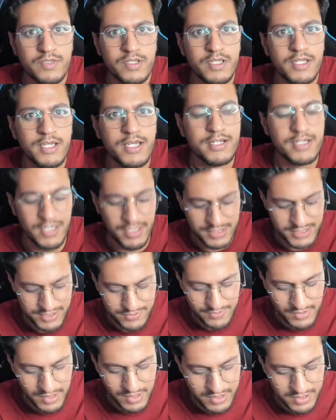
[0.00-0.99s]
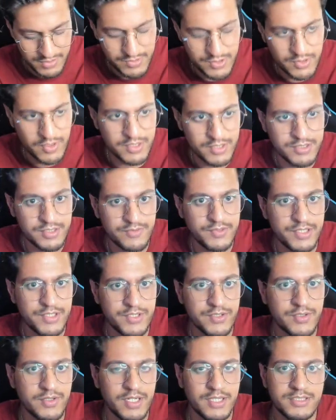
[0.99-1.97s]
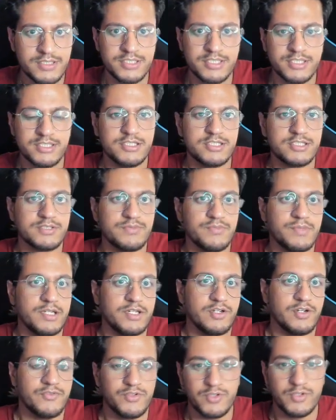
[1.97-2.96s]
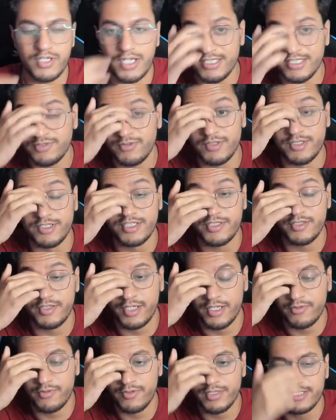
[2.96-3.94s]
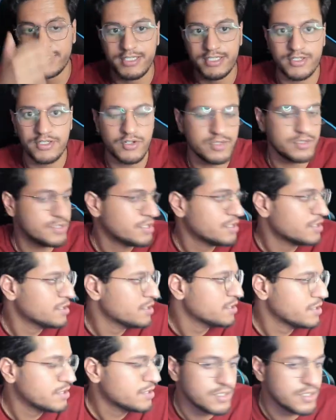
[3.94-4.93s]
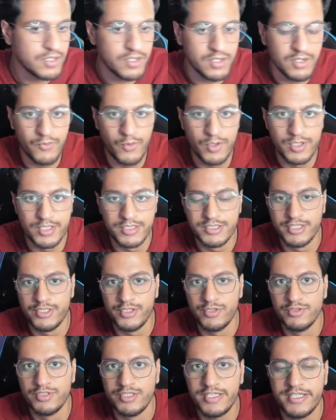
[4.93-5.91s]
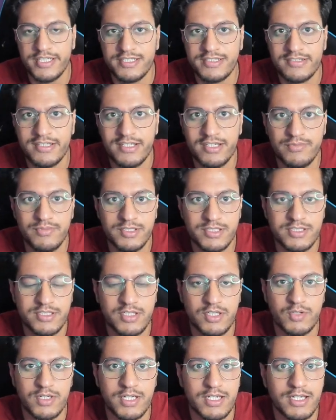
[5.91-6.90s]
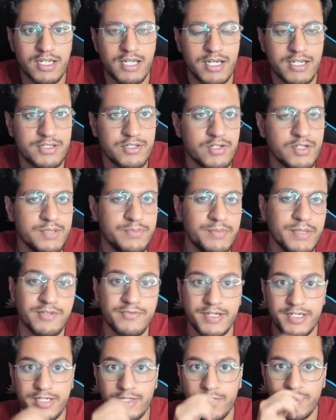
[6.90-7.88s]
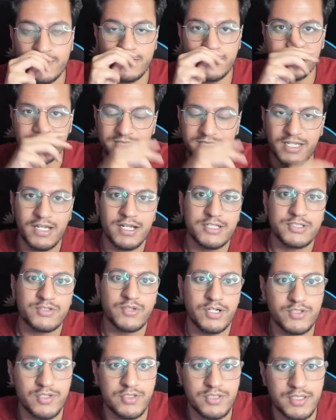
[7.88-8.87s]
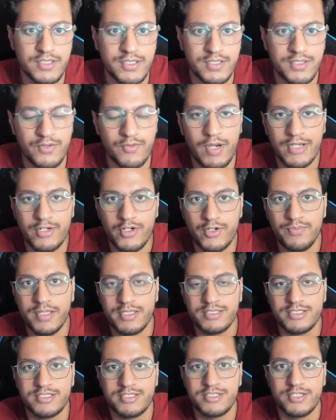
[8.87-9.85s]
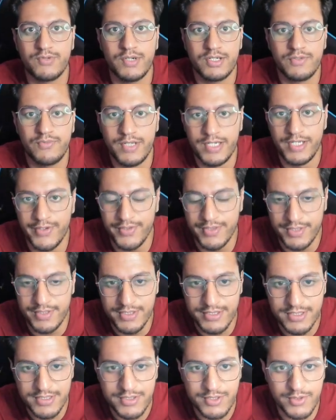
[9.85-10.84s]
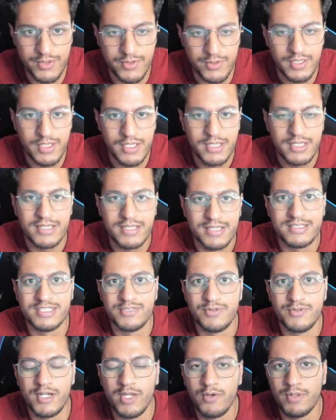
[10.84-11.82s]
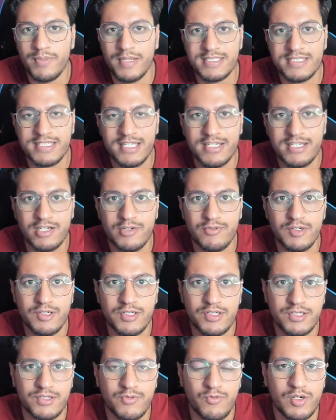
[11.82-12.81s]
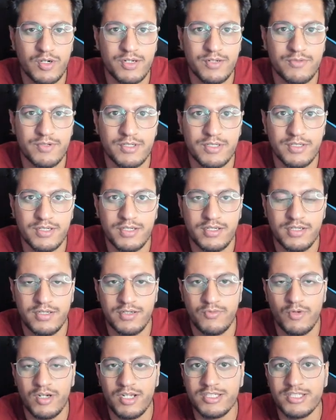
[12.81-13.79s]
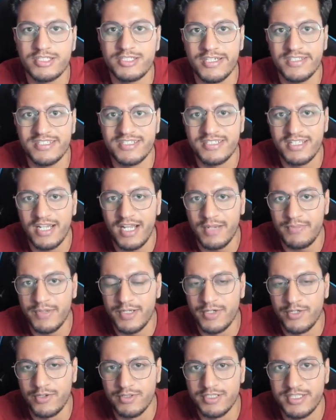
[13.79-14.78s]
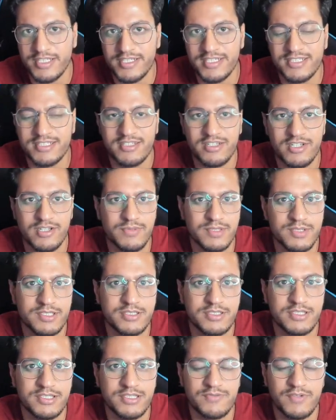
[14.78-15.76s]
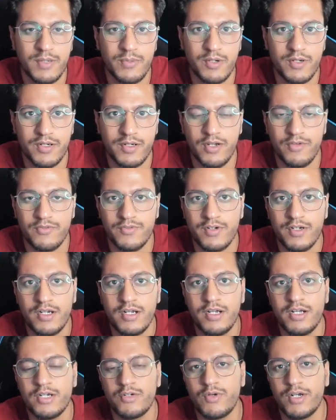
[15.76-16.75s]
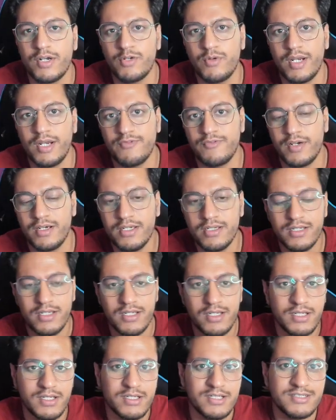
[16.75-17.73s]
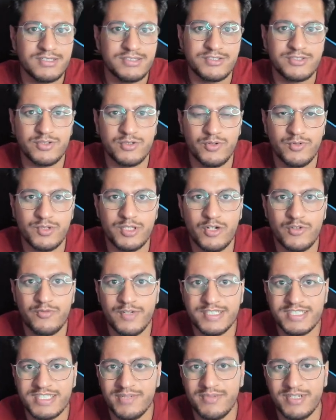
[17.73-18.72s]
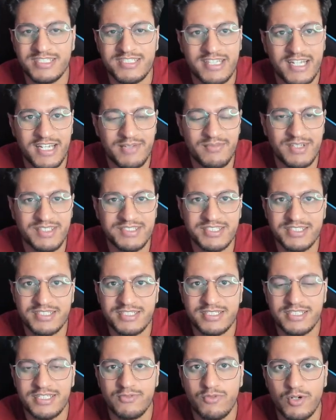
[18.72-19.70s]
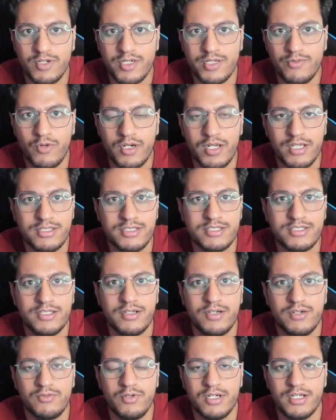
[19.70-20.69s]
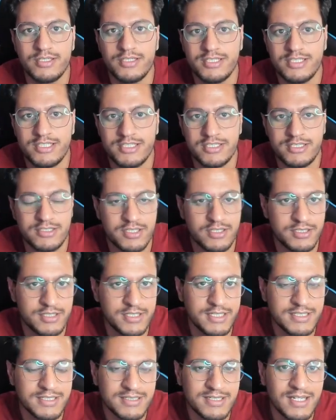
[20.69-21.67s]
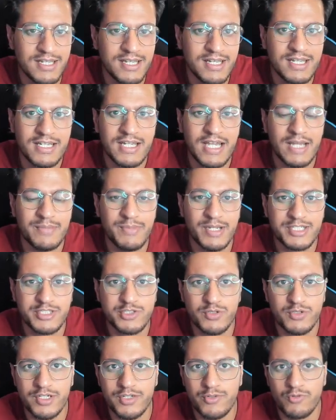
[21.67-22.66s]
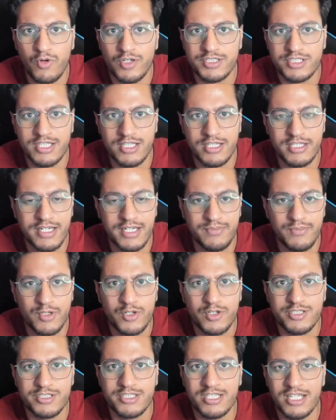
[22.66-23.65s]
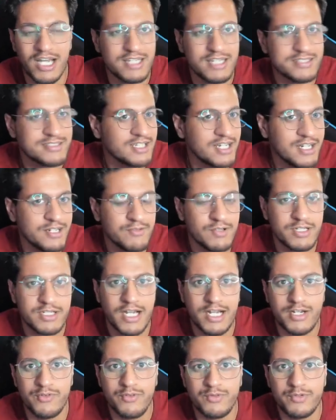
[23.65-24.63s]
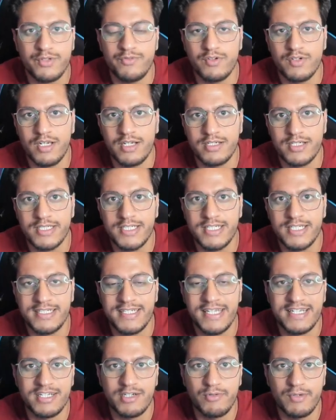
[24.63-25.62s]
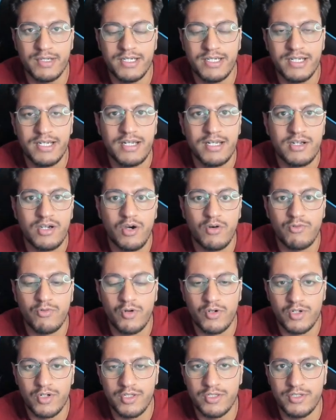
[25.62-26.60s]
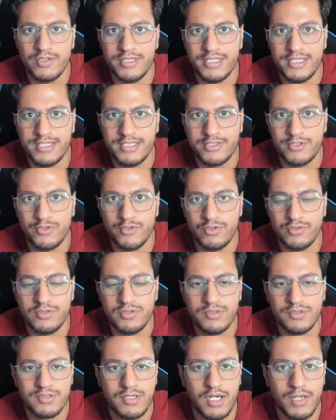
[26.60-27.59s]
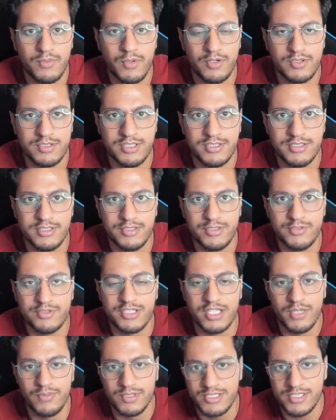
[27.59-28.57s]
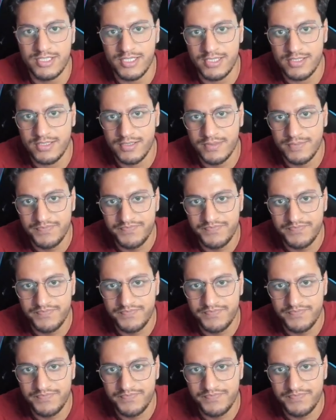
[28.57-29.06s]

Hey guys, welcome to another video. And since many of you guys were requesting on uh, what is the new CK syllabus looking like and make a video on this. So I thought, you know, why not make just a quick video on this? So this video will basically cover whatever, what are the changes that happened to the CK syllabus since February of 2025. So without wasting much time, let's just see what, what are, the, uh, what are these uh, things and make sure you watch till the end because the last slide will kind of give you like a key takeaway of what all you need to know about the new syllabus change.